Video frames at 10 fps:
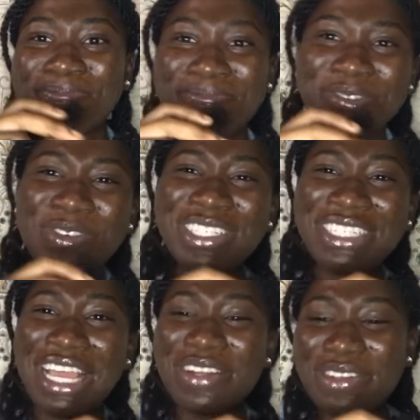What did I
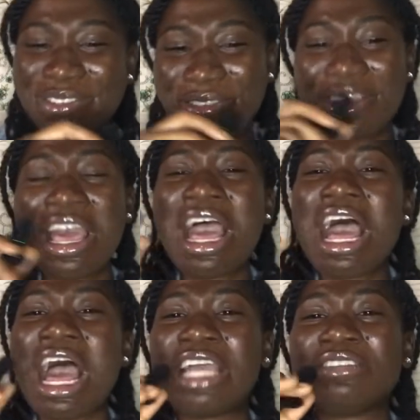do?
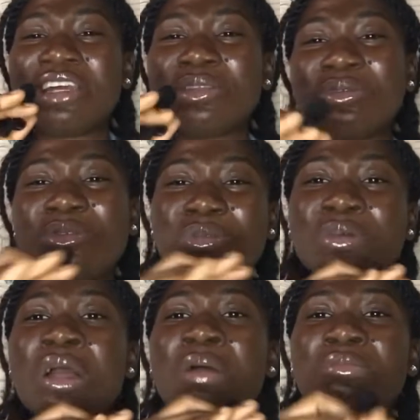I tried to do
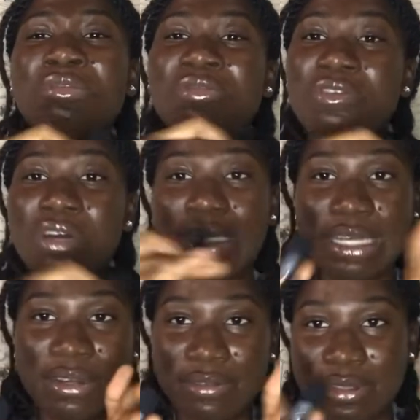before and
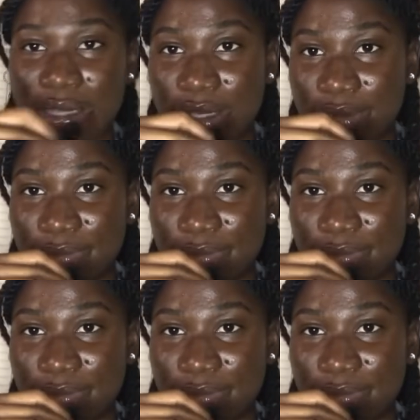after.